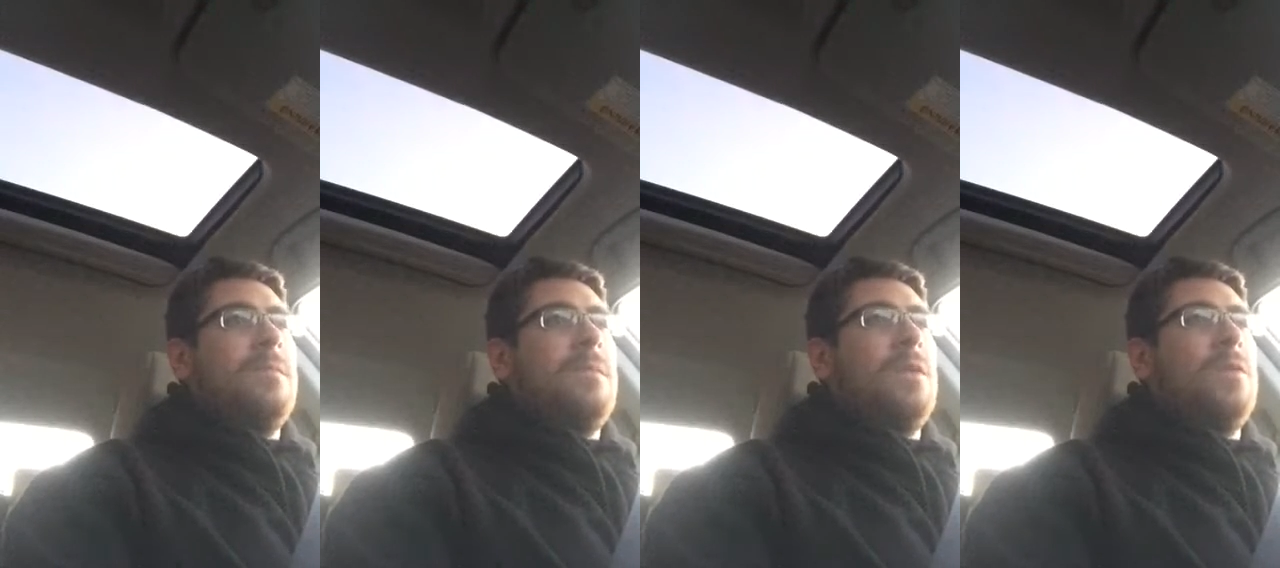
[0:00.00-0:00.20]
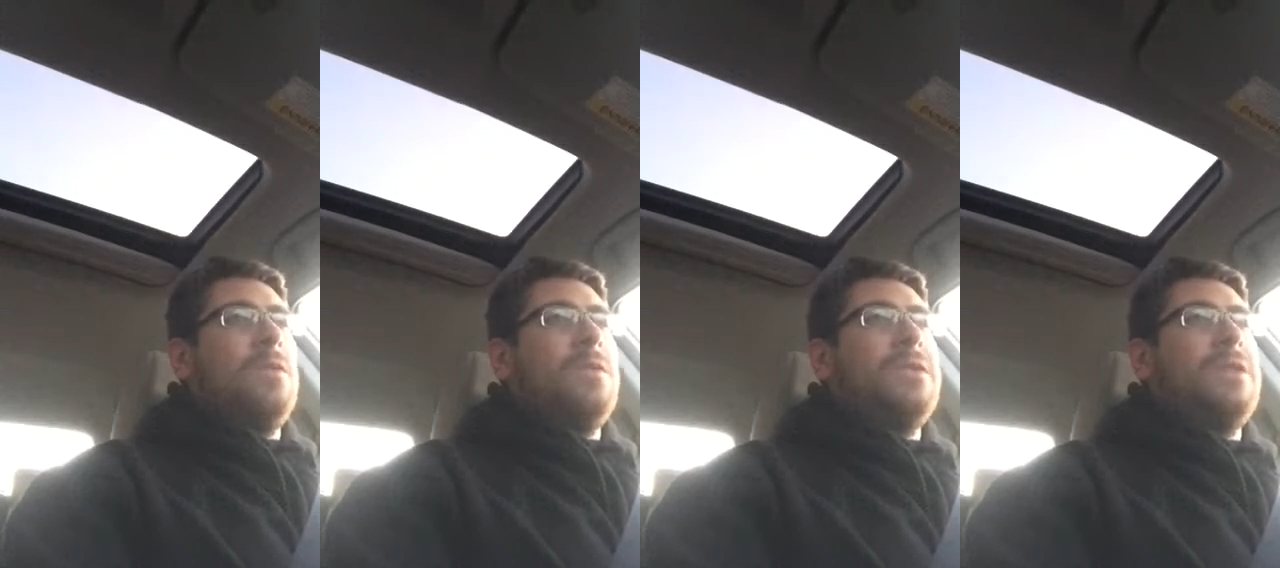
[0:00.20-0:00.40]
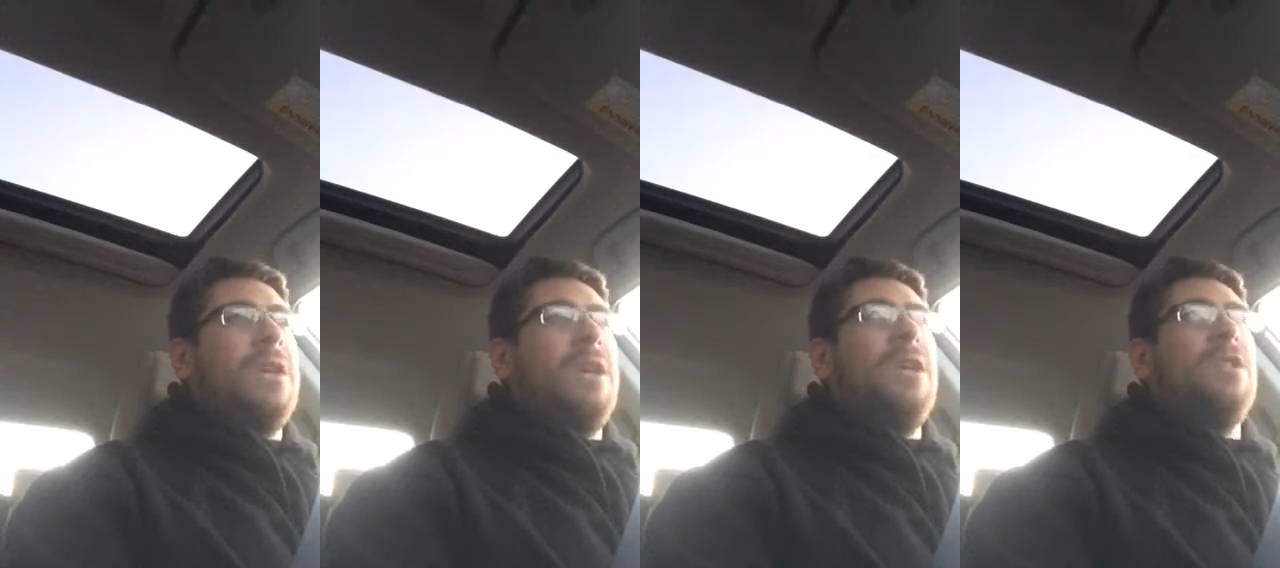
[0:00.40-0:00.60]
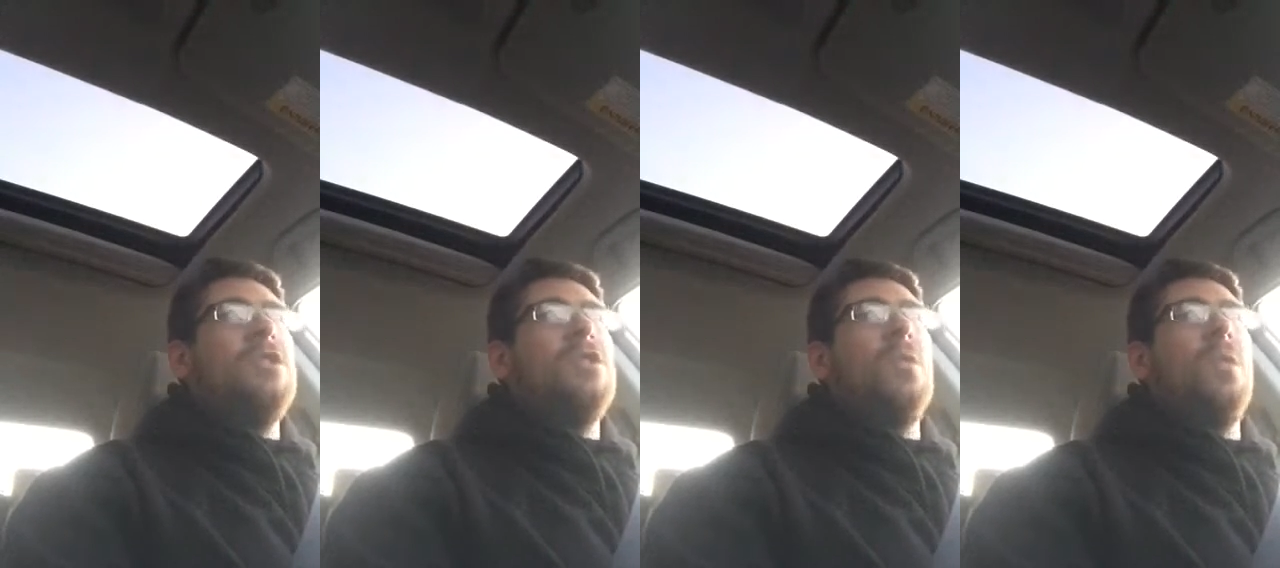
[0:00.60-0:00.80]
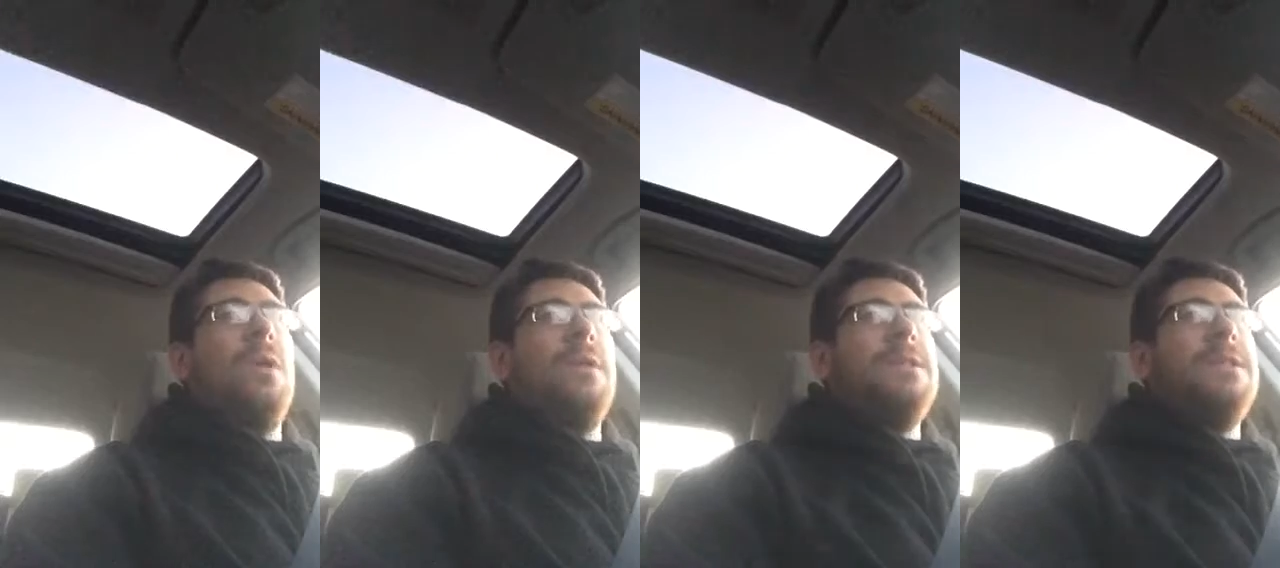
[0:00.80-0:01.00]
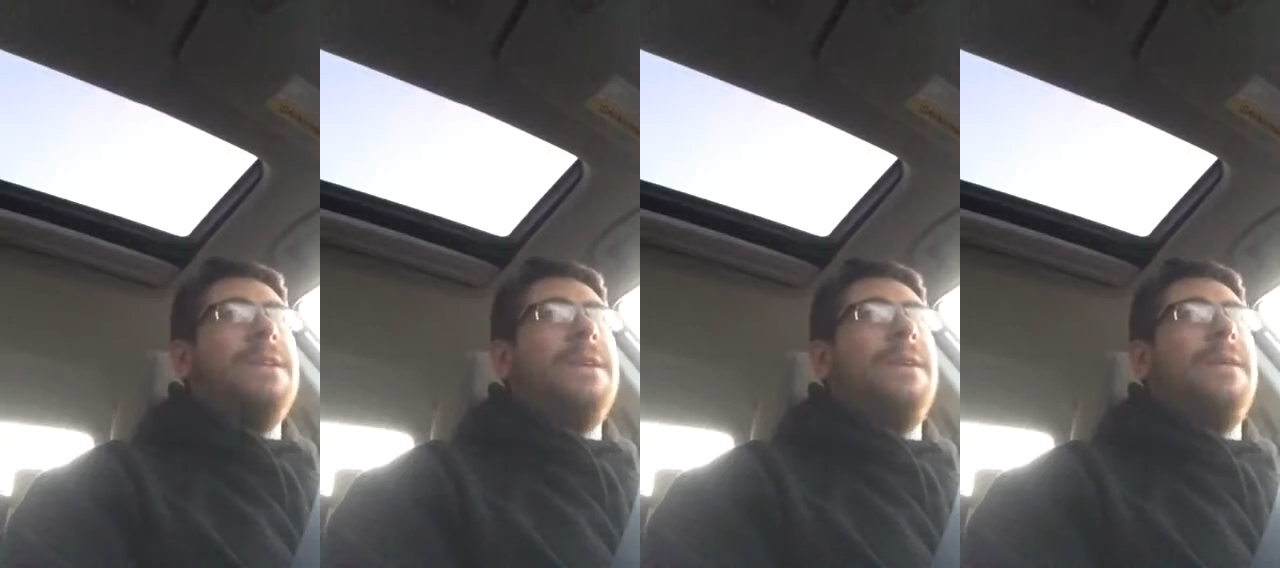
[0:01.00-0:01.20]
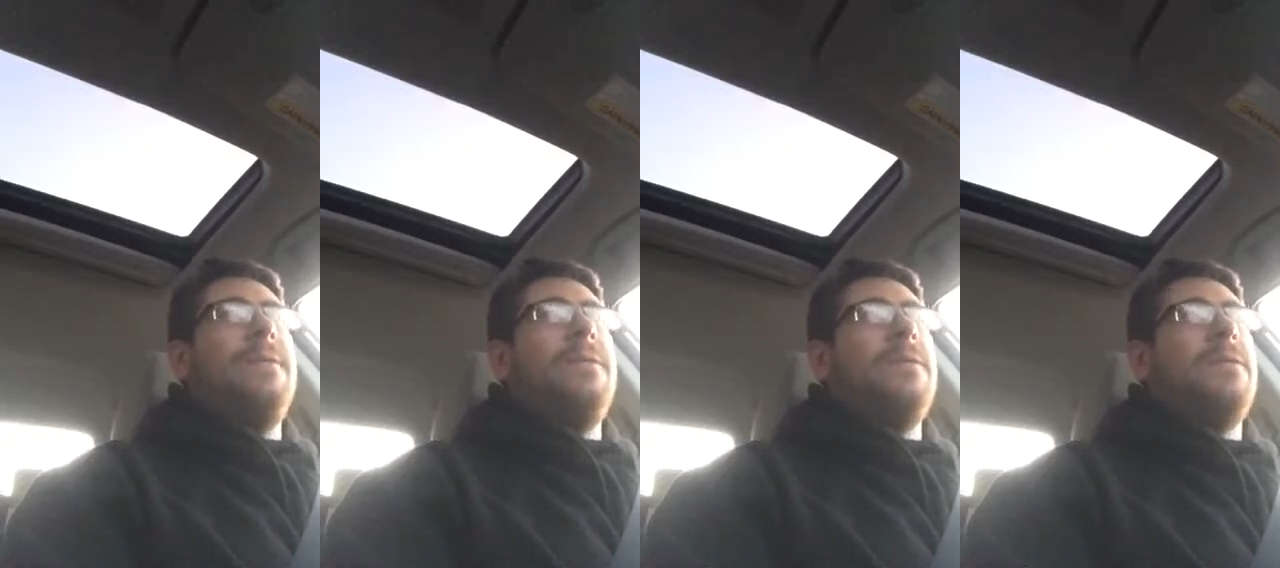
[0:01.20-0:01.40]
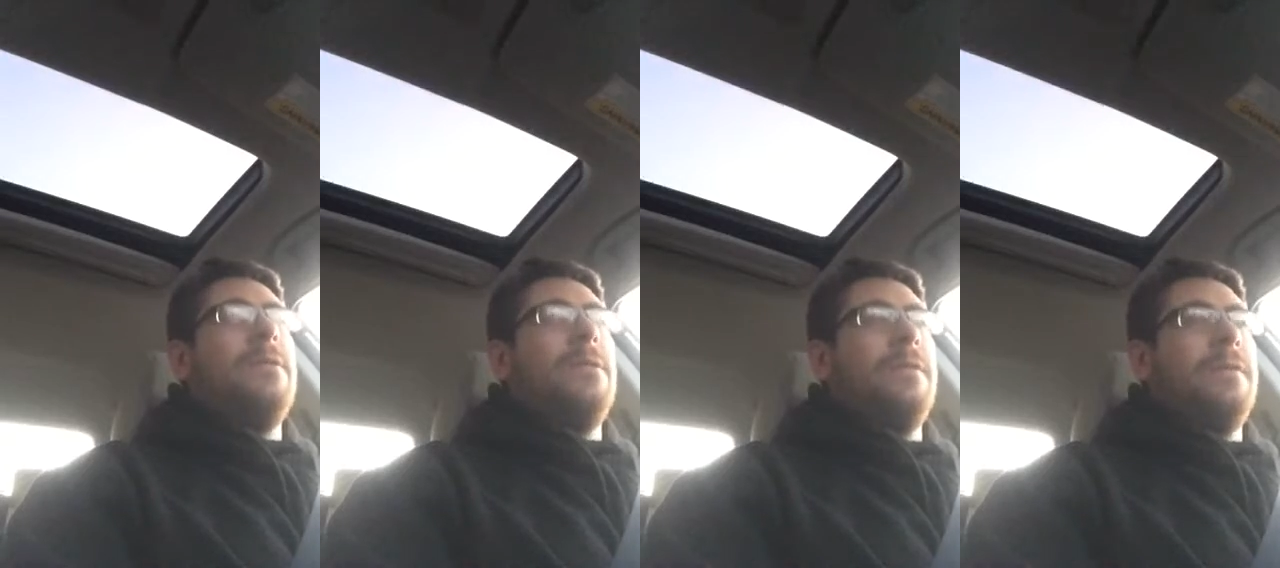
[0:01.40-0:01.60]
It was a
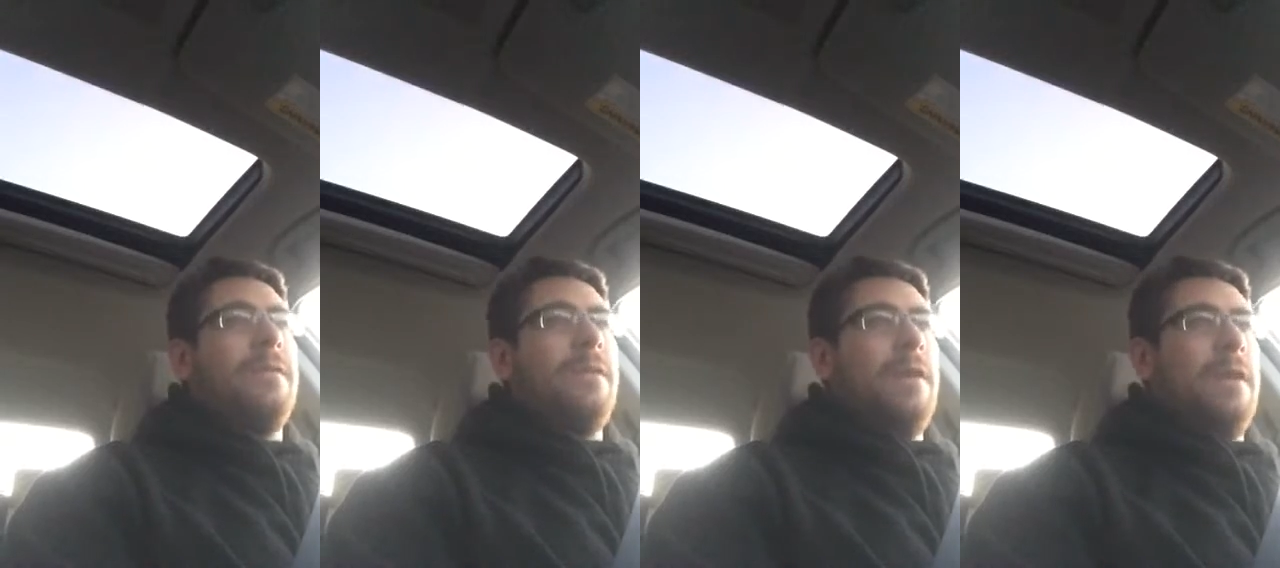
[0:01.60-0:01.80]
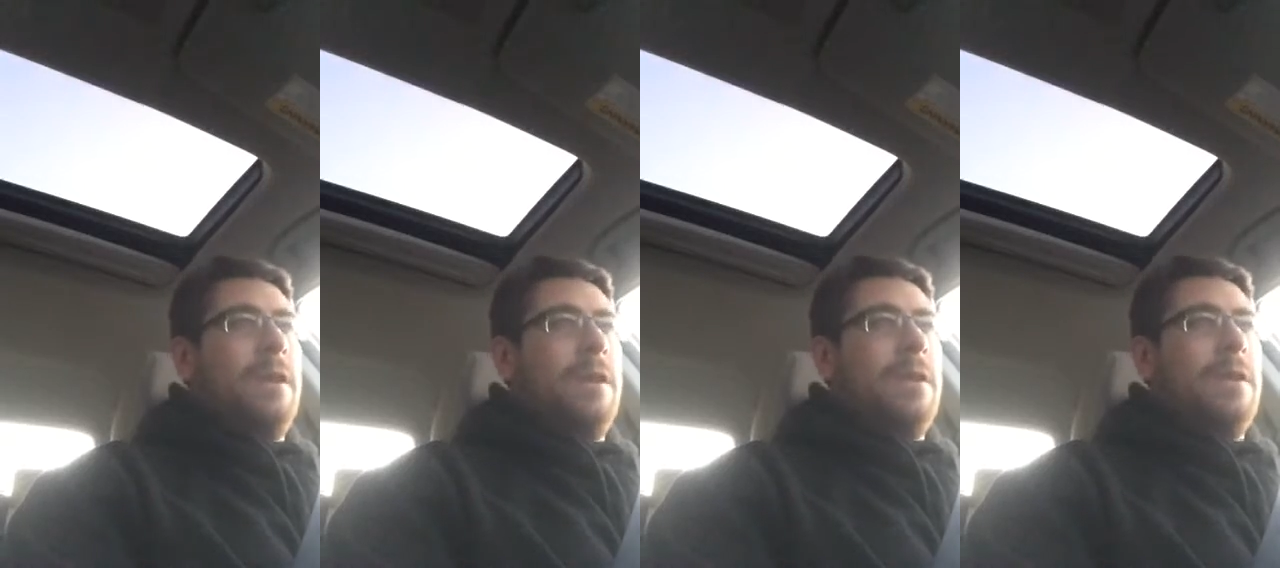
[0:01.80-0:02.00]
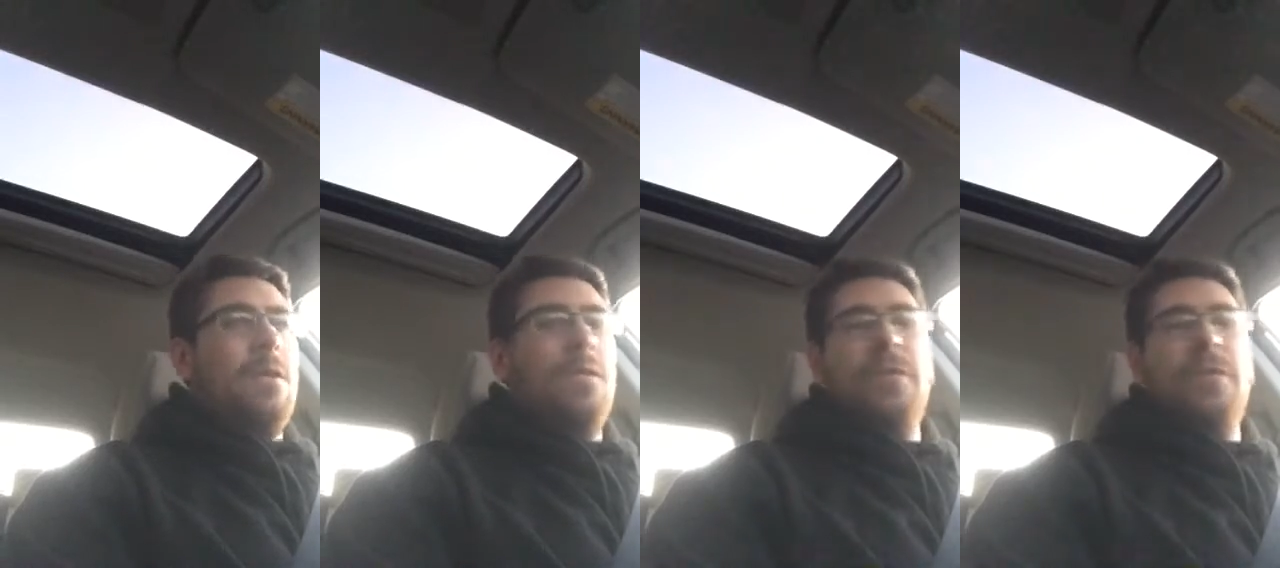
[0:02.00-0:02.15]
2013.